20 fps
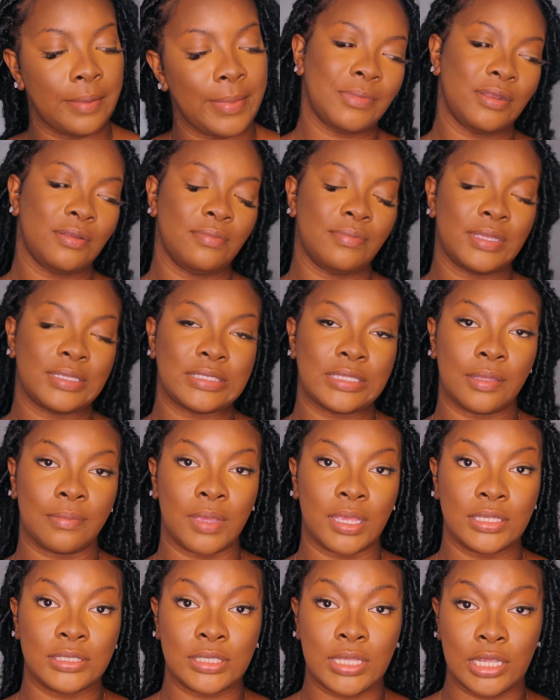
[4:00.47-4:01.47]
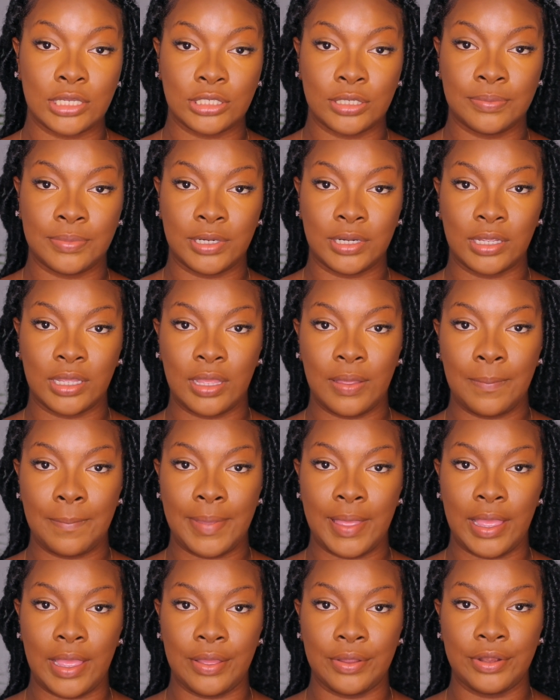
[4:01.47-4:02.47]
I'm going to be mixing my Sacha Buttercup
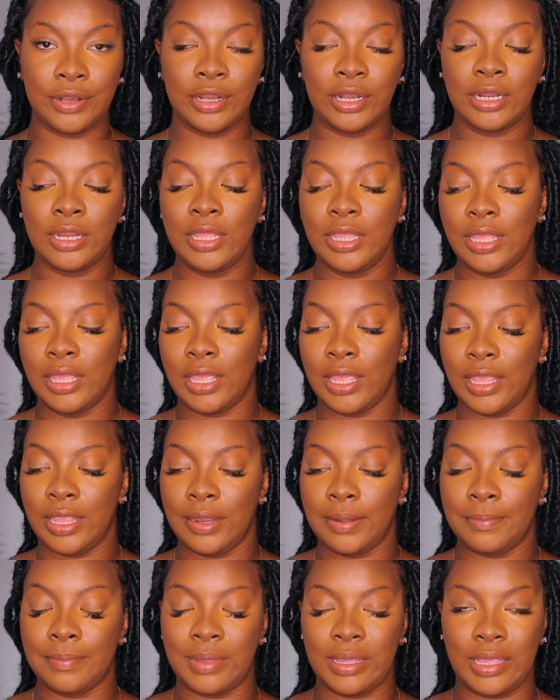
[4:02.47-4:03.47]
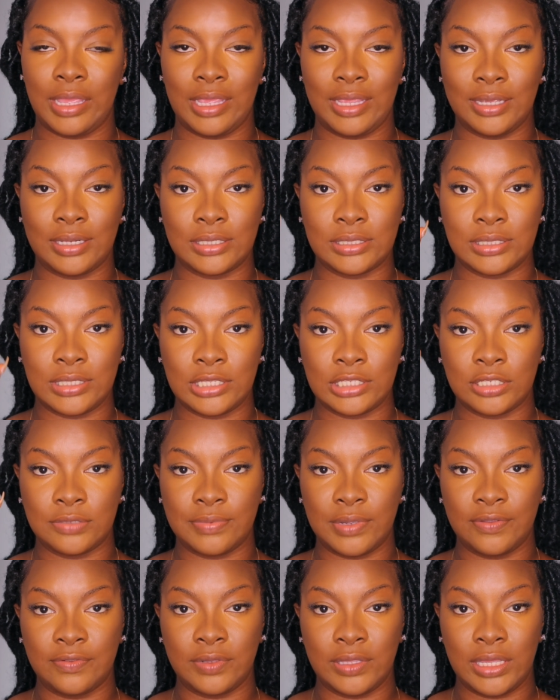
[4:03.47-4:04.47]
powder and my Anastasia
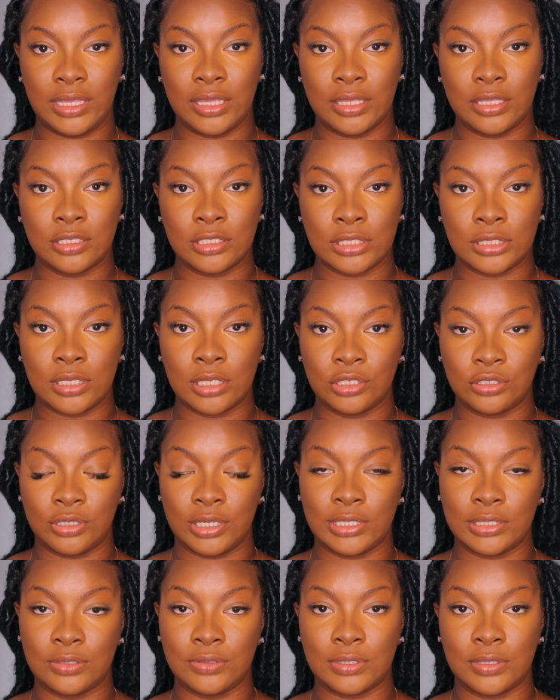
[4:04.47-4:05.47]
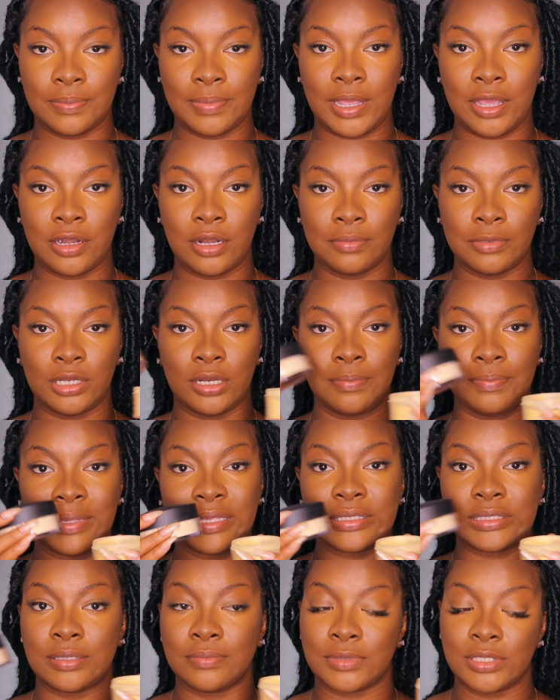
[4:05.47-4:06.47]
Beverly Hills translucent powder. I'm going to
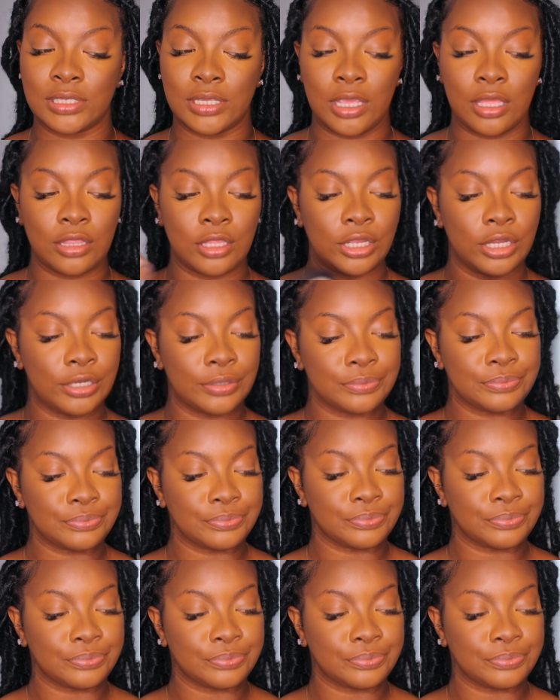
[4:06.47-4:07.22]
mix them together.